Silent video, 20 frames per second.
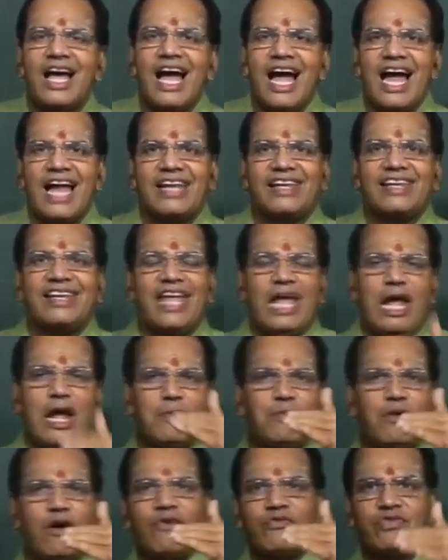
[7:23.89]
and
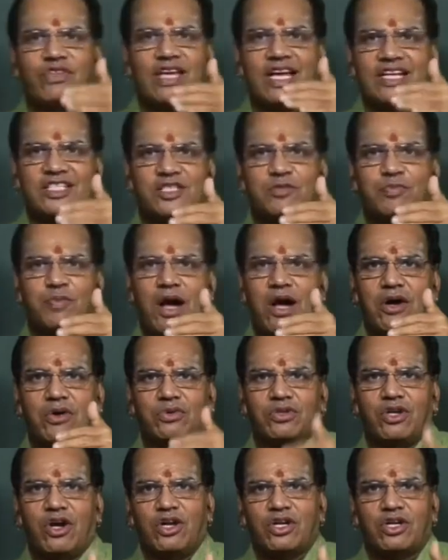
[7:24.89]
name of the
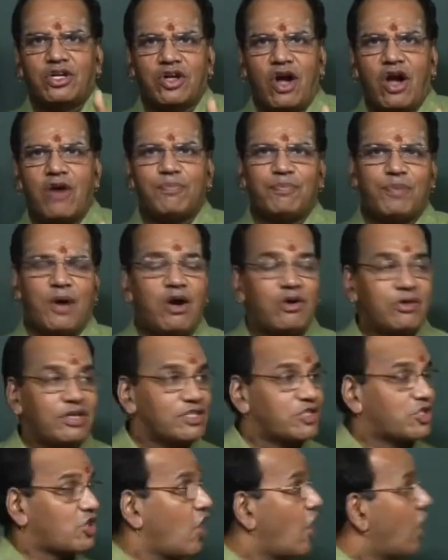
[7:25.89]
expound or compound
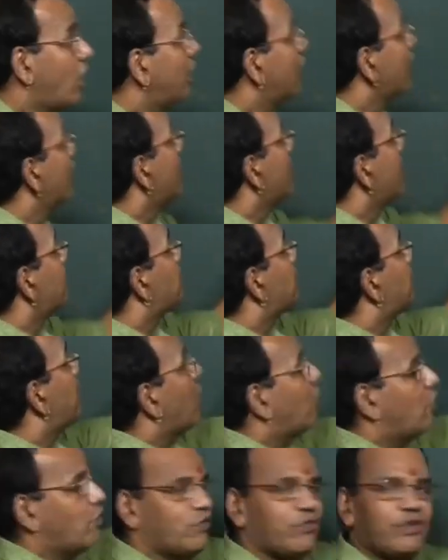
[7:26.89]
is called
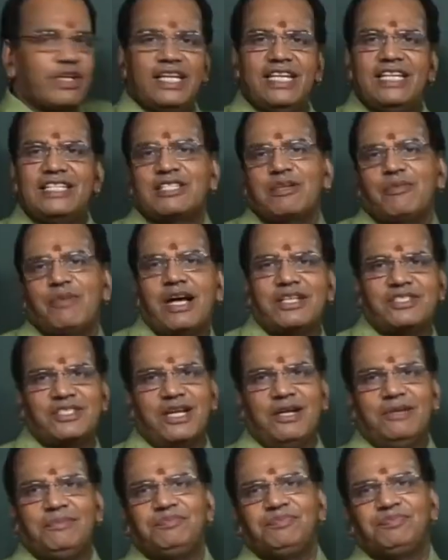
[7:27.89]
Bahuvreehi
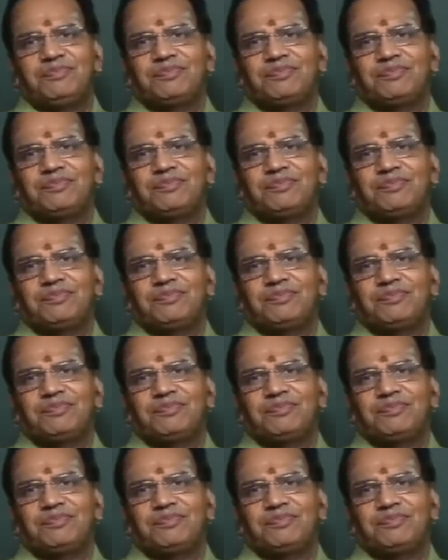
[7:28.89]
Samaasaha.